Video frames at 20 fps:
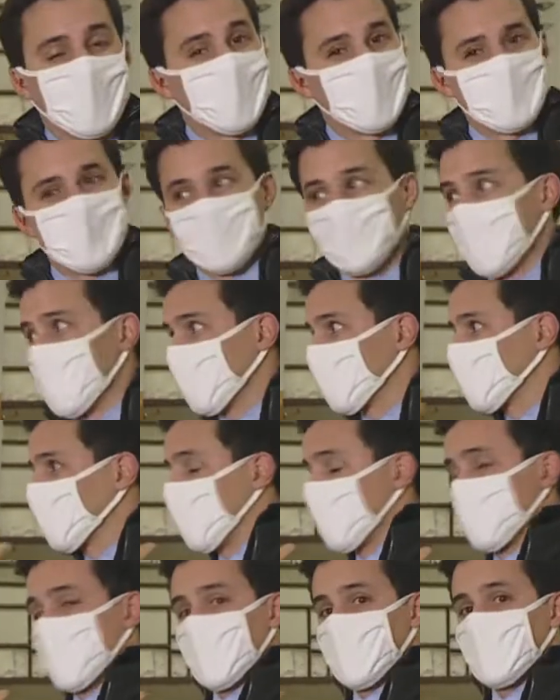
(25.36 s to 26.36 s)
Yeah, it's clinics
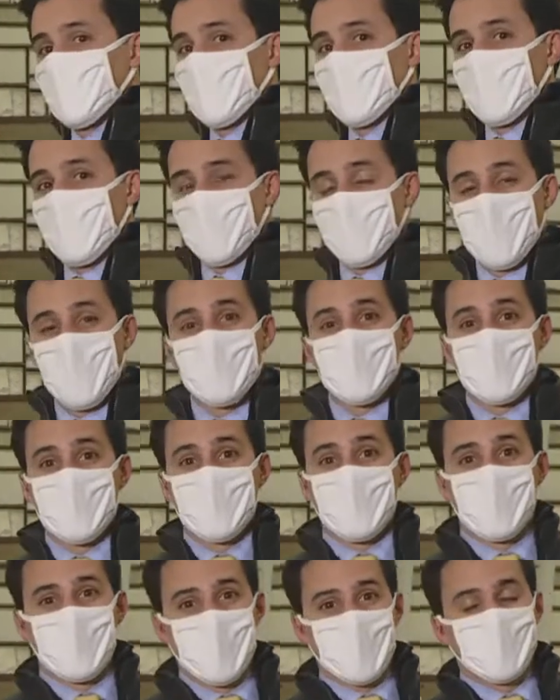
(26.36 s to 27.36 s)
like this one that are helping to
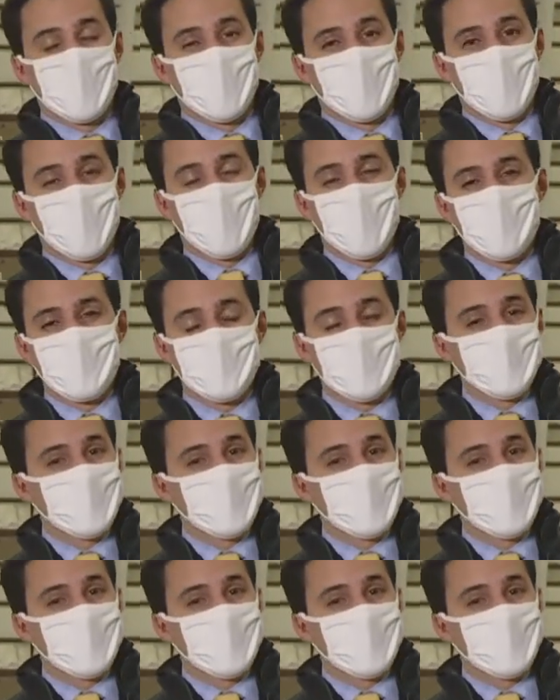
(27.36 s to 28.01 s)
pick up the pace.